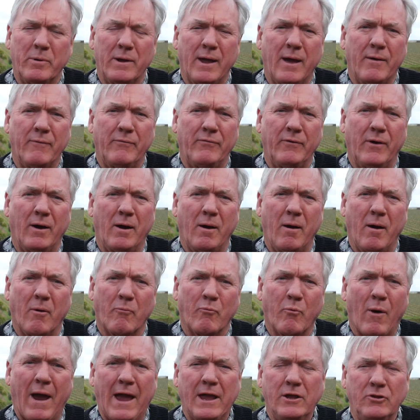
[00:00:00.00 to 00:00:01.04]
We have uh, a
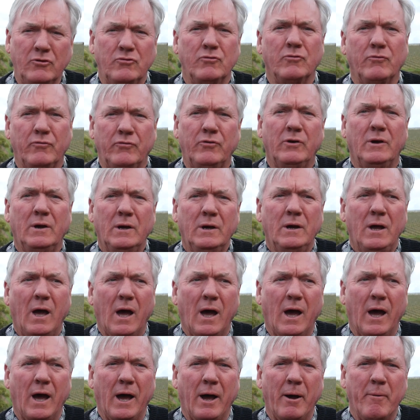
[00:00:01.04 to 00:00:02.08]
range of
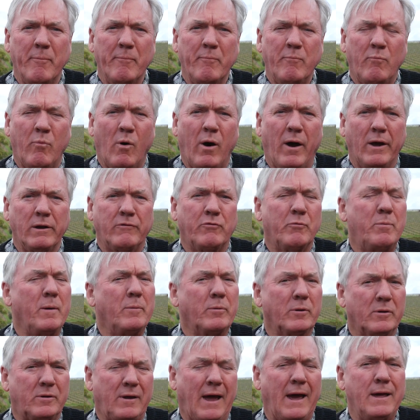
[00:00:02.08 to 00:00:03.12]
um, wines for
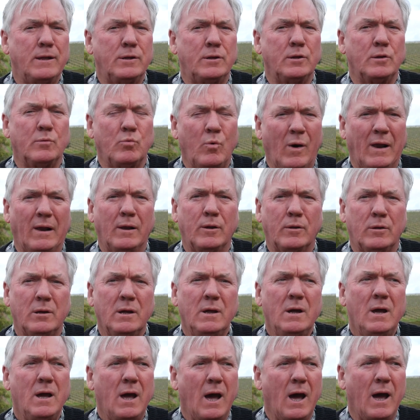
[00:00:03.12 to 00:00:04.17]
people to taste, as well as
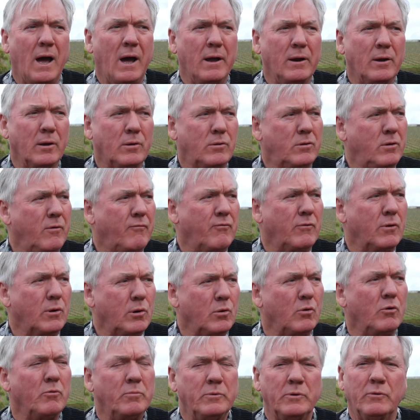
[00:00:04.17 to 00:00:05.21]
uh, a different
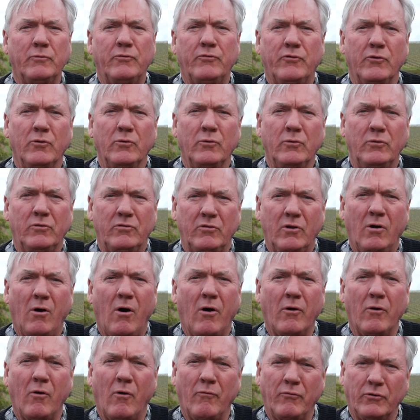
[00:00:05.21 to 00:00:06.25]
assortment of foods
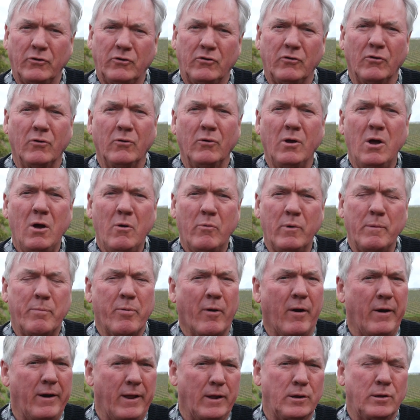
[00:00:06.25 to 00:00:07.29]
on offer too. We
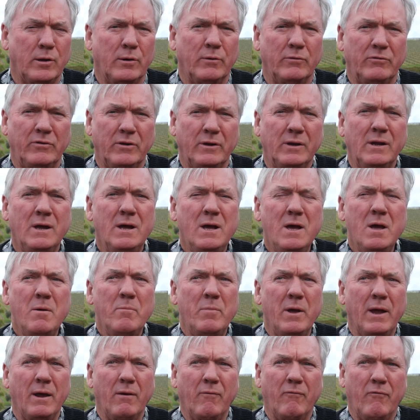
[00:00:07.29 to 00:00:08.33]
pride ourselves in
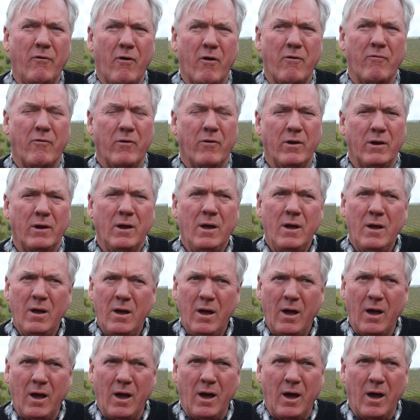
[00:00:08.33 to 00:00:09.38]
being very, very
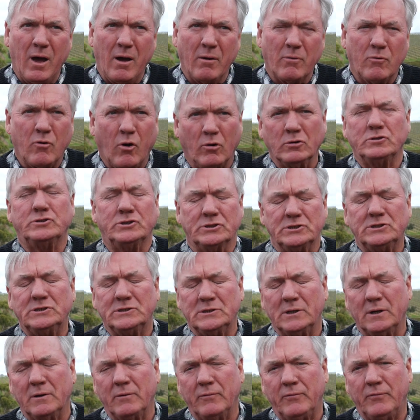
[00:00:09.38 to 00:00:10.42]
uh, conscious
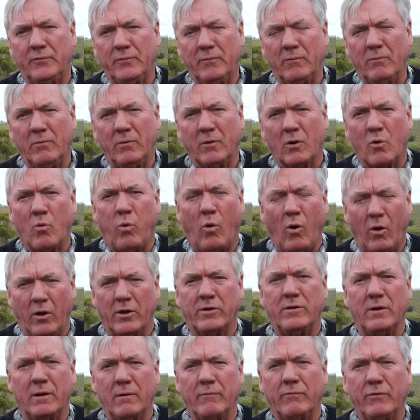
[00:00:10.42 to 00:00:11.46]
of the
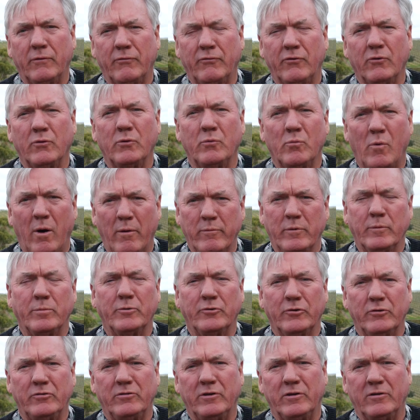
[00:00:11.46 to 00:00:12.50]
quality of the food and wine we
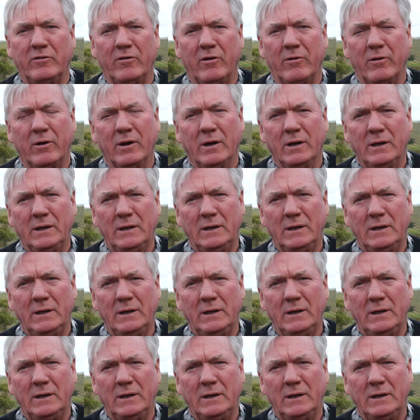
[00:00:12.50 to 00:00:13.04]
produce in this area.